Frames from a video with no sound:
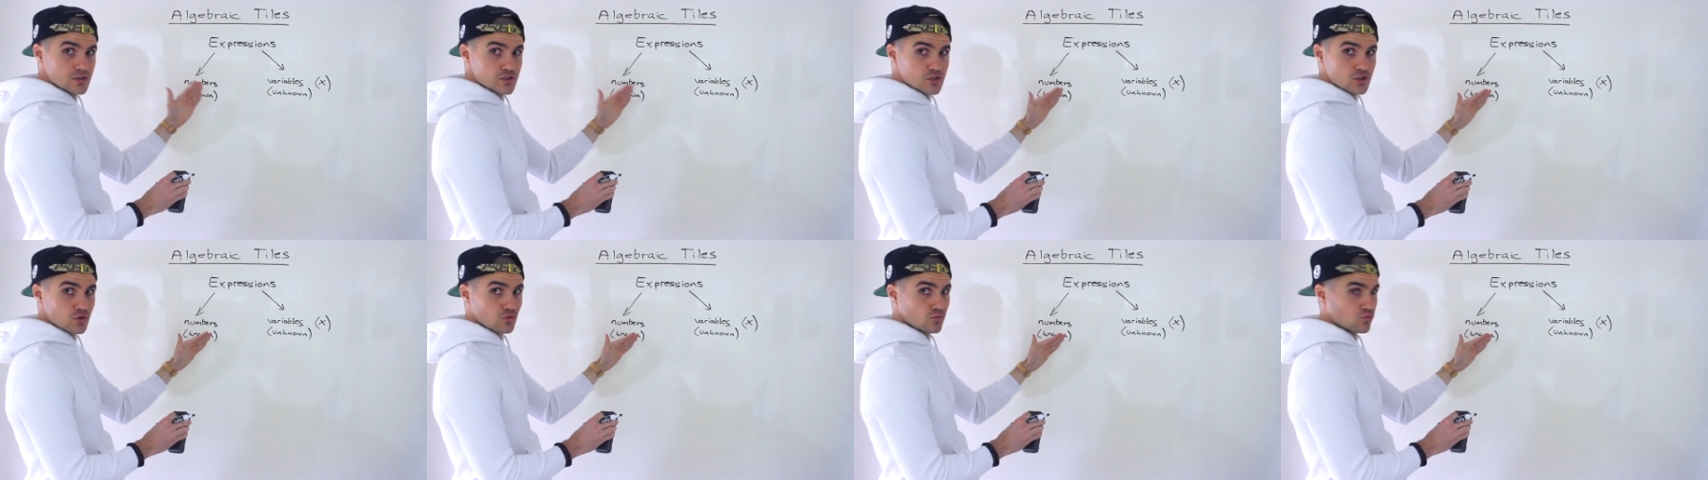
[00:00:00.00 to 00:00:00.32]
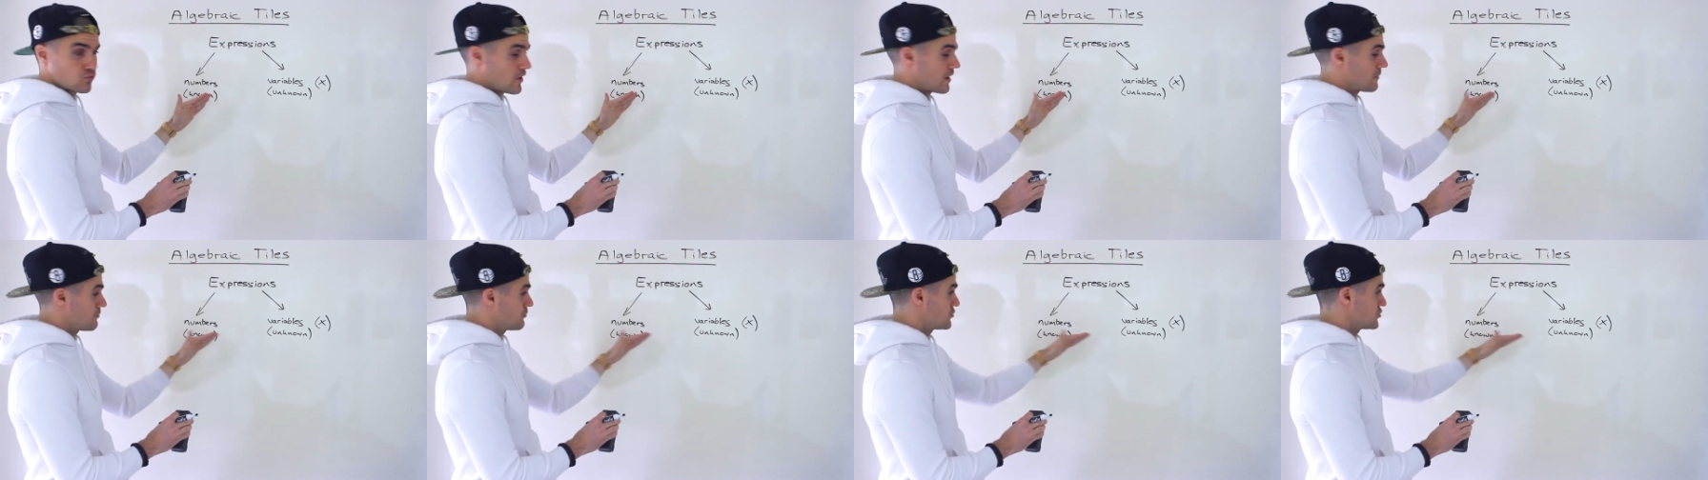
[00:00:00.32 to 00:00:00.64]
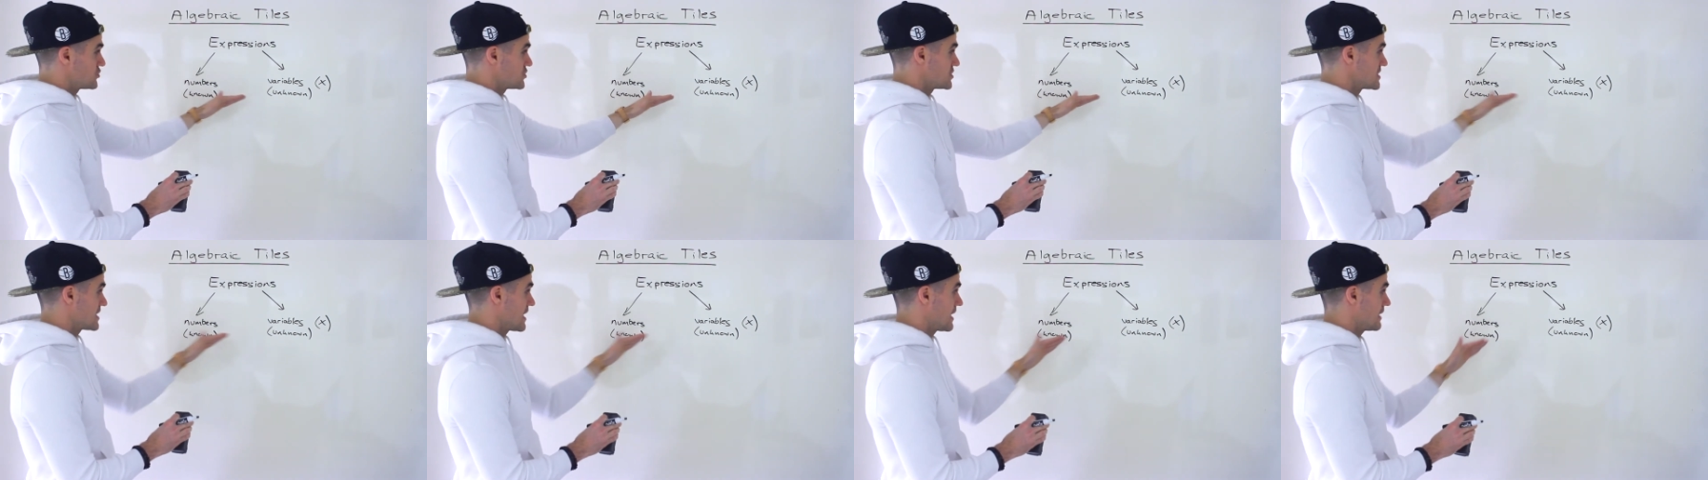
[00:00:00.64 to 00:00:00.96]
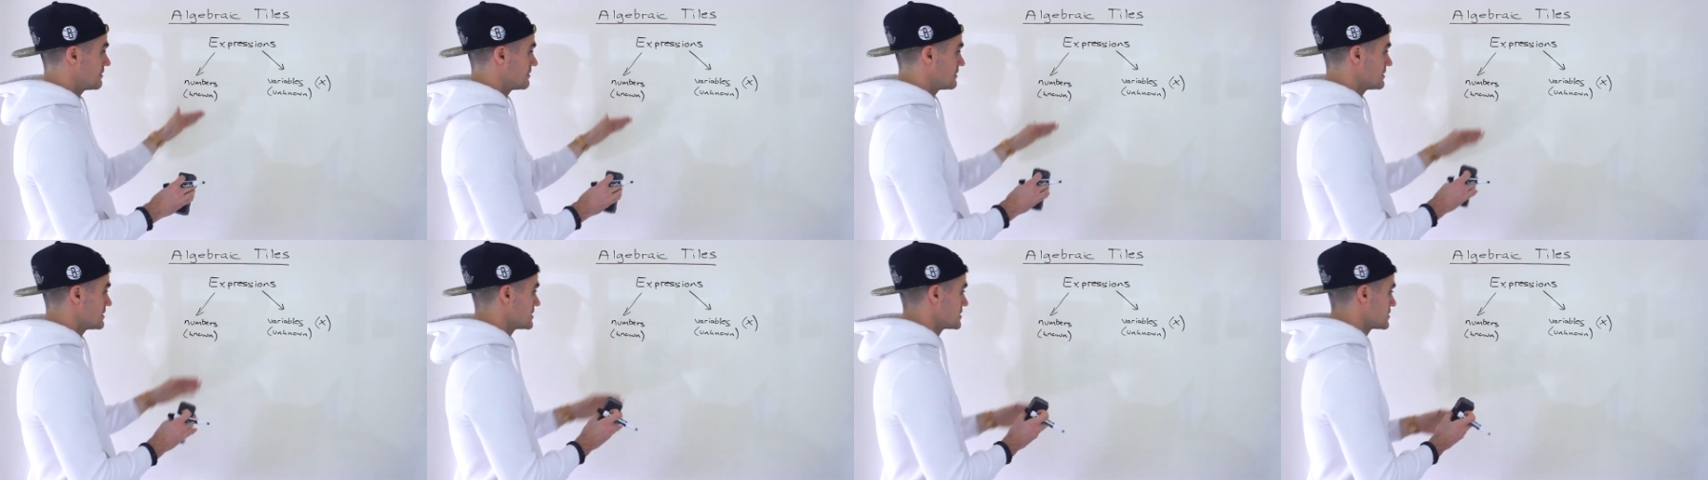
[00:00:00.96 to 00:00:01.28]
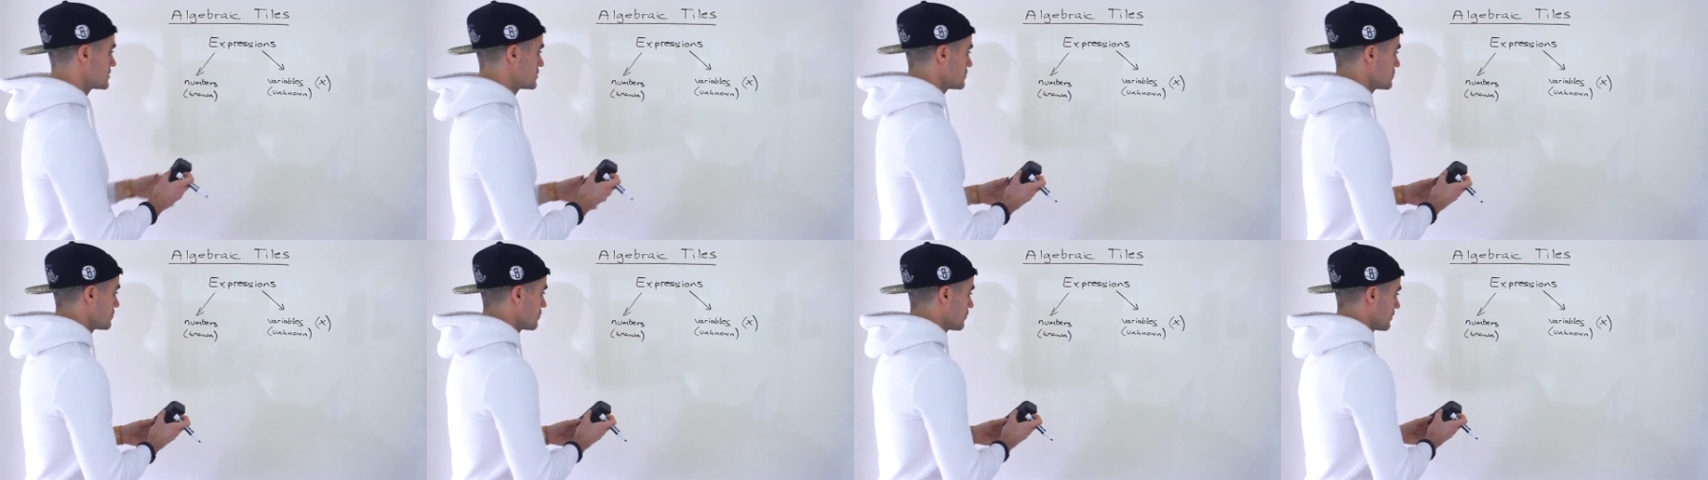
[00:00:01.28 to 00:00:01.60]
to represent
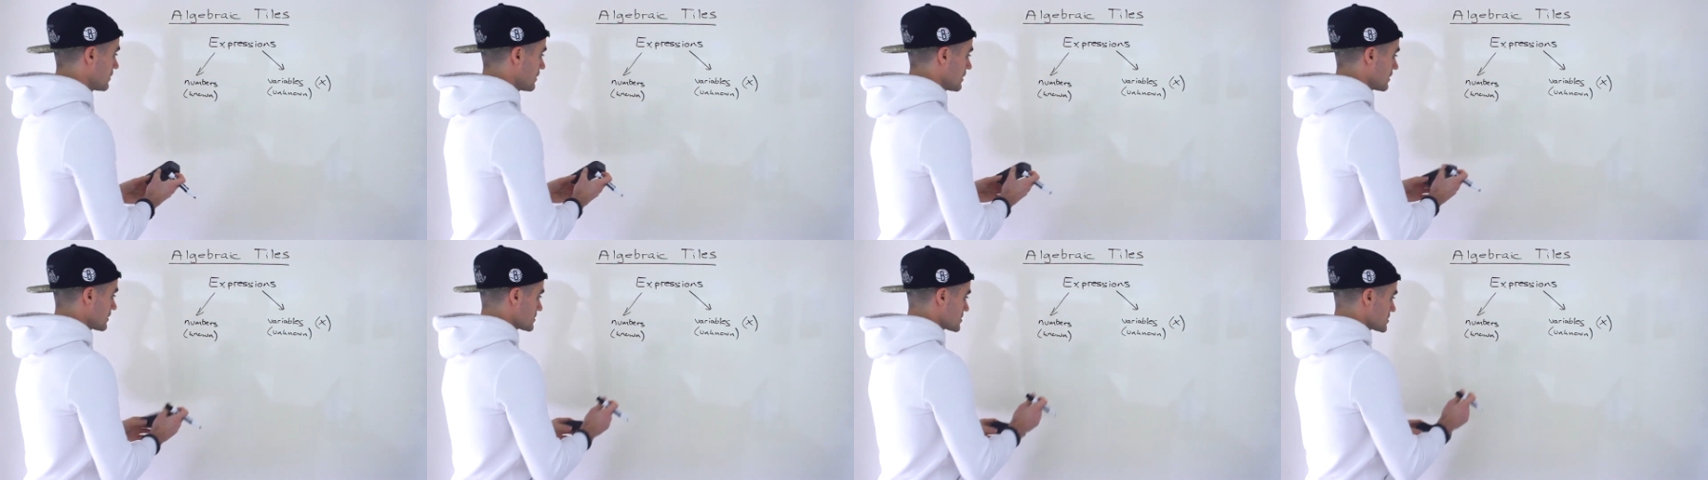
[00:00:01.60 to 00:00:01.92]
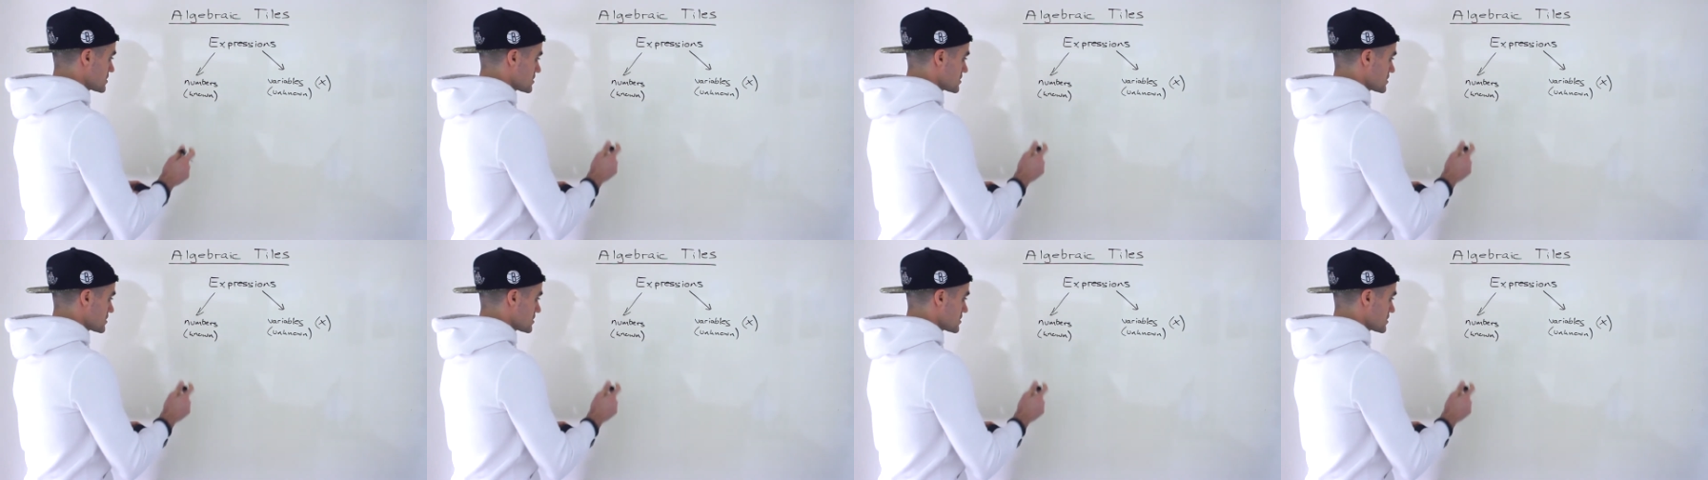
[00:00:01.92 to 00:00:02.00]
these two things.